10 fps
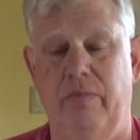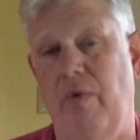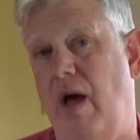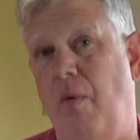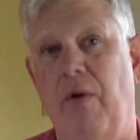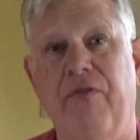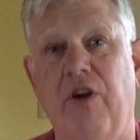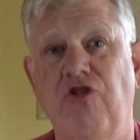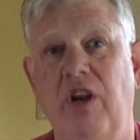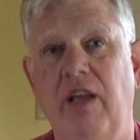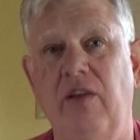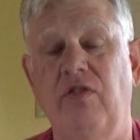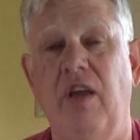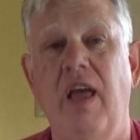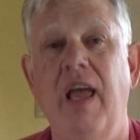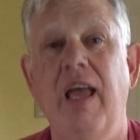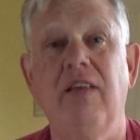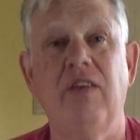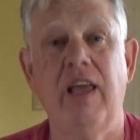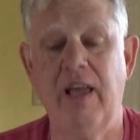what friction is
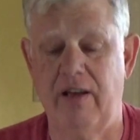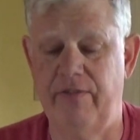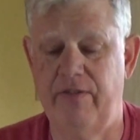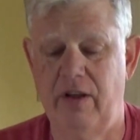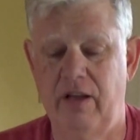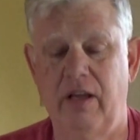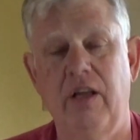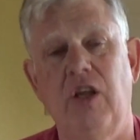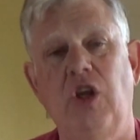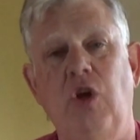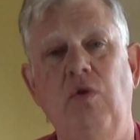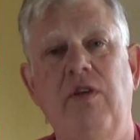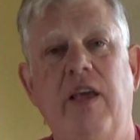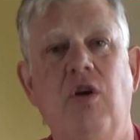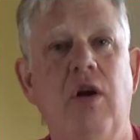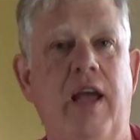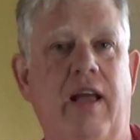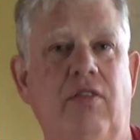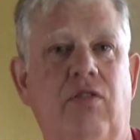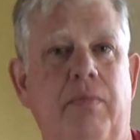if you take your
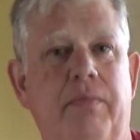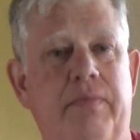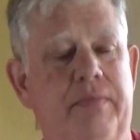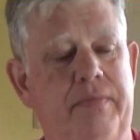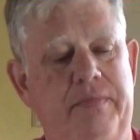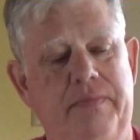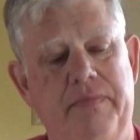hands